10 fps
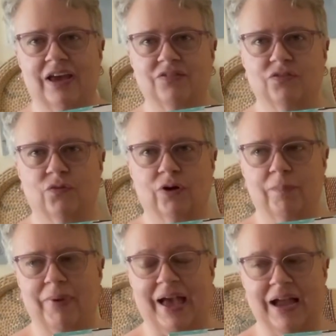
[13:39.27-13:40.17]
asked for
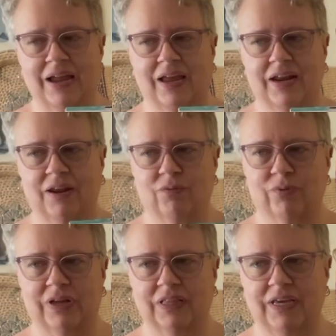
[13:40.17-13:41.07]
it back, and it
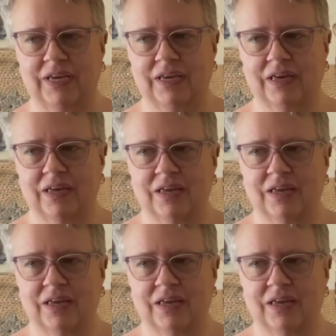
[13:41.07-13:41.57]
really